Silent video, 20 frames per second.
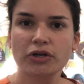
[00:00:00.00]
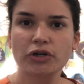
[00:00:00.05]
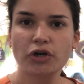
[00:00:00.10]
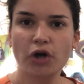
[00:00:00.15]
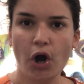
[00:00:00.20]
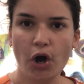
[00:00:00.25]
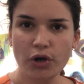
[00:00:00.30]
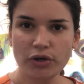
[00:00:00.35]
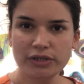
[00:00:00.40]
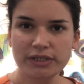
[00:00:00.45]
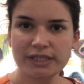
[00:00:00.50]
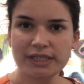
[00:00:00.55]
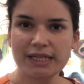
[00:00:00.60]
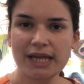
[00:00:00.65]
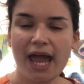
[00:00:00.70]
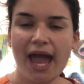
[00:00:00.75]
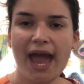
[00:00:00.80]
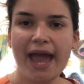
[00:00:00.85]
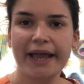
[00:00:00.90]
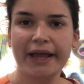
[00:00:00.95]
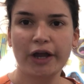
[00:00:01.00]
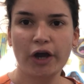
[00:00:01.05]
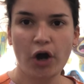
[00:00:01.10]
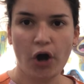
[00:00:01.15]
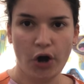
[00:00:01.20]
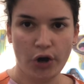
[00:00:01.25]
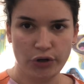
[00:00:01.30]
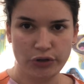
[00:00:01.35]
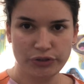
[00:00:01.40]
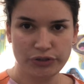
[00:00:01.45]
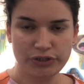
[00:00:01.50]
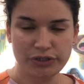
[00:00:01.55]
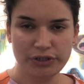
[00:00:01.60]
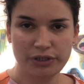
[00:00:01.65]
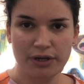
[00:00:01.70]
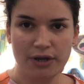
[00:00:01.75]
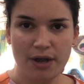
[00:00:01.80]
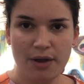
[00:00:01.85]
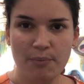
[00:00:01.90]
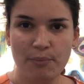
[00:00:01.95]
Goat and coat
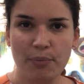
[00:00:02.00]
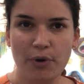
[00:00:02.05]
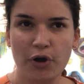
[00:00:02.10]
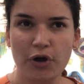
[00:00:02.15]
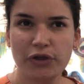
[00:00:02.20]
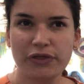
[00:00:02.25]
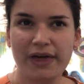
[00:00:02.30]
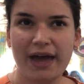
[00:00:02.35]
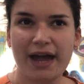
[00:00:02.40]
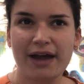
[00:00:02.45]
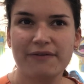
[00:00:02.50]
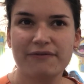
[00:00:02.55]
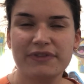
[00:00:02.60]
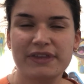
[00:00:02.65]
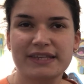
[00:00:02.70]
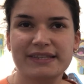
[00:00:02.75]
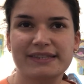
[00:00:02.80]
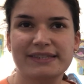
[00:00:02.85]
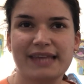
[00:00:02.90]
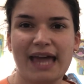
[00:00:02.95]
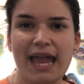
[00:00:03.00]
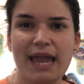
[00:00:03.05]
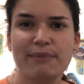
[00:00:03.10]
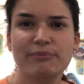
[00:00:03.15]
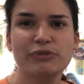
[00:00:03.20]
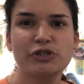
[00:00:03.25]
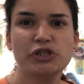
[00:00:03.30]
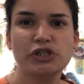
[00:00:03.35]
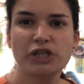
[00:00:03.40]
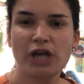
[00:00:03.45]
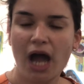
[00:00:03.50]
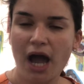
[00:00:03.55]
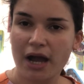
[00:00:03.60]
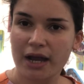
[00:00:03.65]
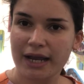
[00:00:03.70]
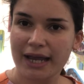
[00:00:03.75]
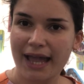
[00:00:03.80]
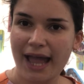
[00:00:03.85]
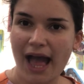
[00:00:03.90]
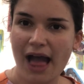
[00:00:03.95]
both have the same
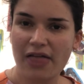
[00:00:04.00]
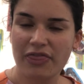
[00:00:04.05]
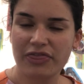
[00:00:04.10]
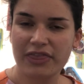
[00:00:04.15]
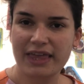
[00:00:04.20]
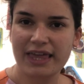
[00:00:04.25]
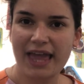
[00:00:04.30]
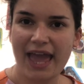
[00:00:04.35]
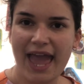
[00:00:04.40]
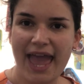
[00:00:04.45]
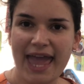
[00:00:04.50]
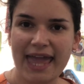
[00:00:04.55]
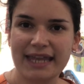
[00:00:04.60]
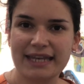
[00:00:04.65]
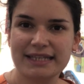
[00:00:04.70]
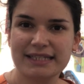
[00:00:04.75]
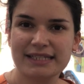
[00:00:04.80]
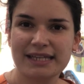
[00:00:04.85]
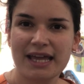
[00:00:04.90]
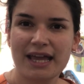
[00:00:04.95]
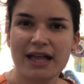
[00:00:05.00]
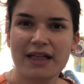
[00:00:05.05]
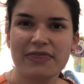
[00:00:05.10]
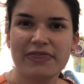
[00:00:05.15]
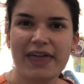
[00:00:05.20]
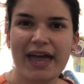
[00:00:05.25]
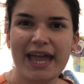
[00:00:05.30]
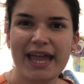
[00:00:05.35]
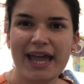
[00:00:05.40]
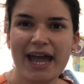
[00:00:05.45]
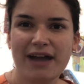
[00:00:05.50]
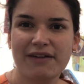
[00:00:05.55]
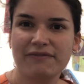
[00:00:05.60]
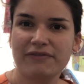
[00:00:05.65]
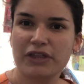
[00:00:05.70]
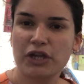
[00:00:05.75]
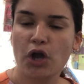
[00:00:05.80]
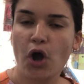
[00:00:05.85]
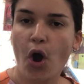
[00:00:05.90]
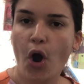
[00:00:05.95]
chunk at the end. They have
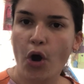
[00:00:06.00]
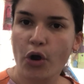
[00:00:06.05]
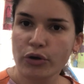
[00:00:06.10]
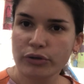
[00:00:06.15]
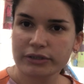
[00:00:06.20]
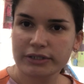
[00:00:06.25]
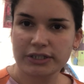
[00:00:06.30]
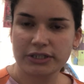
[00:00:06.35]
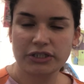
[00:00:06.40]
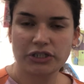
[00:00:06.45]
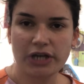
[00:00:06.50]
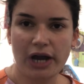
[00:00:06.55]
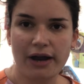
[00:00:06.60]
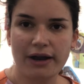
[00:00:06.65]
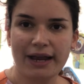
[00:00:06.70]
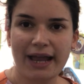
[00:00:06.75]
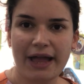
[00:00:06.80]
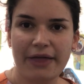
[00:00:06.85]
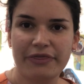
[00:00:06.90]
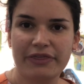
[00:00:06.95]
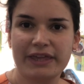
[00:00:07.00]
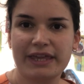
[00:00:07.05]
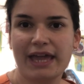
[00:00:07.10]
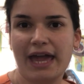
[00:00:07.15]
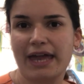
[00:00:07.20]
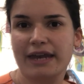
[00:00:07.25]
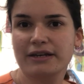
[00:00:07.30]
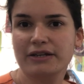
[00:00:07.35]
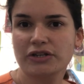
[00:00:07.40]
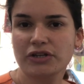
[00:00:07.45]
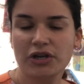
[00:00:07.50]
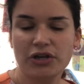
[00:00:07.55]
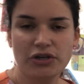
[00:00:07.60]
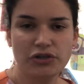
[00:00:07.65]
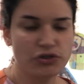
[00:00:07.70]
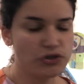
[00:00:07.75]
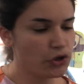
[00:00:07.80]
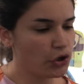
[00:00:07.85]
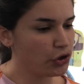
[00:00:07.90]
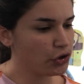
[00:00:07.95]
the oat chunk at the end,
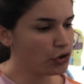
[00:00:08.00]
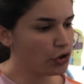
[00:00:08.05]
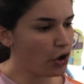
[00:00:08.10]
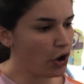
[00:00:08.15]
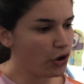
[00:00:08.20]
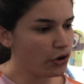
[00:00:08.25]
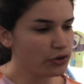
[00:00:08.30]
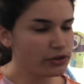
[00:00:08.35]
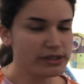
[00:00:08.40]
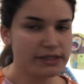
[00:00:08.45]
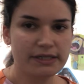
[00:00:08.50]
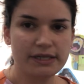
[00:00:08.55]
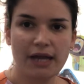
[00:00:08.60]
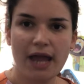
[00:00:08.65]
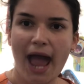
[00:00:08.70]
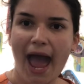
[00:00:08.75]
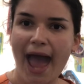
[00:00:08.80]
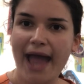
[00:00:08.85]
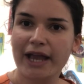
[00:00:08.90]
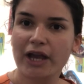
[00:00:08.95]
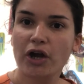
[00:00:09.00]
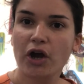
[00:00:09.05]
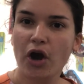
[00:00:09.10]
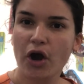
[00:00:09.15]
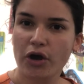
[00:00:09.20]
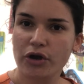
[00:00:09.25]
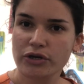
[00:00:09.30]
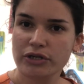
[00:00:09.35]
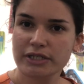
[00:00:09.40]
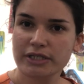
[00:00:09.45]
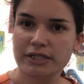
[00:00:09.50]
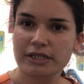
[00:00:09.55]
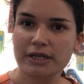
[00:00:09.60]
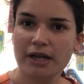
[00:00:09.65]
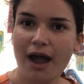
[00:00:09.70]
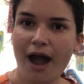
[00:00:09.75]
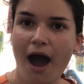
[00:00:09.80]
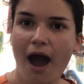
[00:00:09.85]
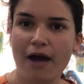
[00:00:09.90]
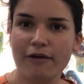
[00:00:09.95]
so goat and coat
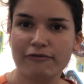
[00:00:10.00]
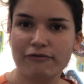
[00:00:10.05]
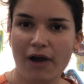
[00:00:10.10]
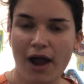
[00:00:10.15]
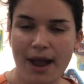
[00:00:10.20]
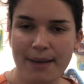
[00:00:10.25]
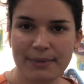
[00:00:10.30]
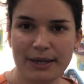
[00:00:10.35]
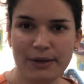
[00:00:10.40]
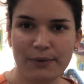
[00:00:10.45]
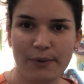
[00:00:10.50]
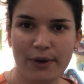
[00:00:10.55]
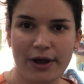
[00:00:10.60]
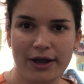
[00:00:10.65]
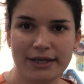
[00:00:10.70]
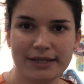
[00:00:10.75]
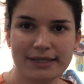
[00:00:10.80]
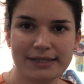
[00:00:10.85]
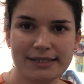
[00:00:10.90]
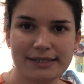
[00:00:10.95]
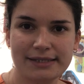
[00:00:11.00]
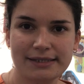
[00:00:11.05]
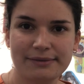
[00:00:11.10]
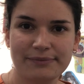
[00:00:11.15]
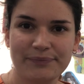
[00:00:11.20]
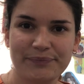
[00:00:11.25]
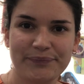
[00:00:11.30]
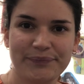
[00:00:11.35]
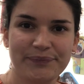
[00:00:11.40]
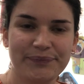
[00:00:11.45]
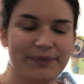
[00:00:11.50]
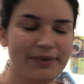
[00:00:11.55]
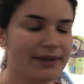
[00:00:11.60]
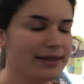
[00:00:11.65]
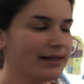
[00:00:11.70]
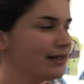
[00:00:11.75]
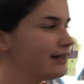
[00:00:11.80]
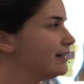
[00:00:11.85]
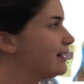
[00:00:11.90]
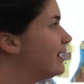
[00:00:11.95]
are rhyming words.
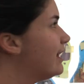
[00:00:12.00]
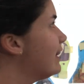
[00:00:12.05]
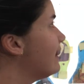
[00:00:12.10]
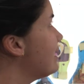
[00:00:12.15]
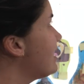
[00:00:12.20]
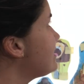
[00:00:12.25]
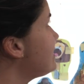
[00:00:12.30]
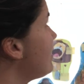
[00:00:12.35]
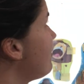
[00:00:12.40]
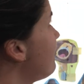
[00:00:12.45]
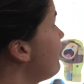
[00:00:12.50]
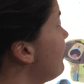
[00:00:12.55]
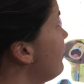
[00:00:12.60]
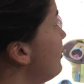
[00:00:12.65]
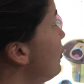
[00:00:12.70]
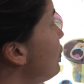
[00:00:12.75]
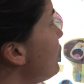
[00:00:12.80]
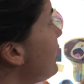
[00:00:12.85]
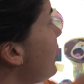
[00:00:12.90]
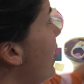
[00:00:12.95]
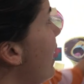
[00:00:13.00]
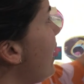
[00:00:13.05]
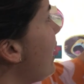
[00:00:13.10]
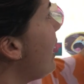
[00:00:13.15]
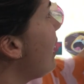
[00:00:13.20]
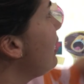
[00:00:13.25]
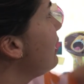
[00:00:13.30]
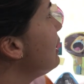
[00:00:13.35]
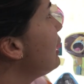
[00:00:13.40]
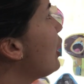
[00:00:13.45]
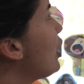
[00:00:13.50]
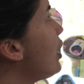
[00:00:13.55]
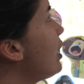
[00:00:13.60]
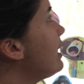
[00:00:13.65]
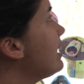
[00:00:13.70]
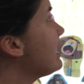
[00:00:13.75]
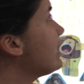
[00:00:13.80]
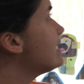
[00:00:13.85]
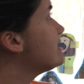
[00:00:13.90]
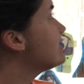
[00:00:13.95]
Let's have a look at our
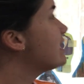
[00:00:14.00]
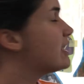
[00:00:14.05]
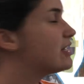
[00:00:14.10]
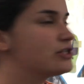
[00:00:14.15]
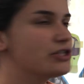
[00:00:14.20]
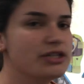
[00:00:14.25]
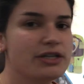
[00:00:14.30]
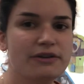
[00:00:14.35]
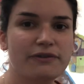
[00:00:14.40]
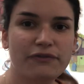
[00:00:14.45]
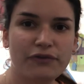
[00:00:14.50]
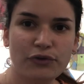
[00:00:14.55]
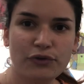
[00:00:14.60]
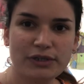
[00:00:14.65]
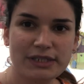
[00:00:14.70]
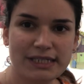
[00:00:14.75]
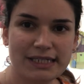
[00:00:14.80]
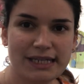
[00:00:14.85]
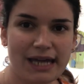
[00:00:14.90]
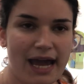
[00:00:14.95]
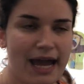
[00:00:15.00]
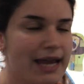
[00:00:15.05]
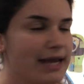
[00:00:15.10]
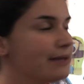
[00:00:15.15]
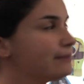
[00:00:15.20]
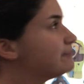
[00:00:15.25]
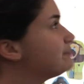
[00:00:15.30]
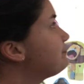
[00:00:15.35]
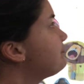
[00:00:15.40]
learning intention for today.